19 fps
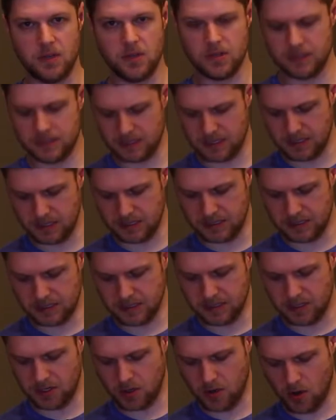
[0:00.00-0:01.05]
You can see this
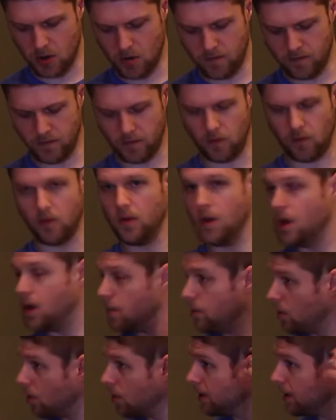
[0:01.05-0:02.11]
is an oval,
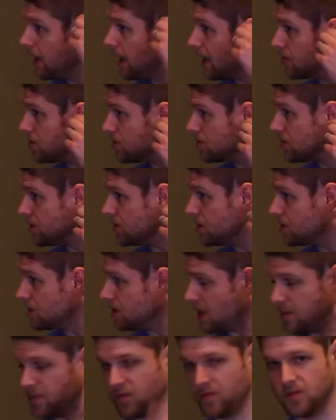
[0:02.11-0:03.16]
more natural to the
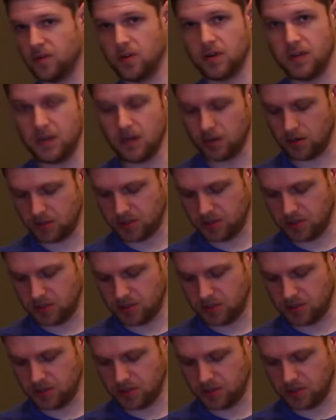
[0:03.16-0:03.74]
shape of your ear.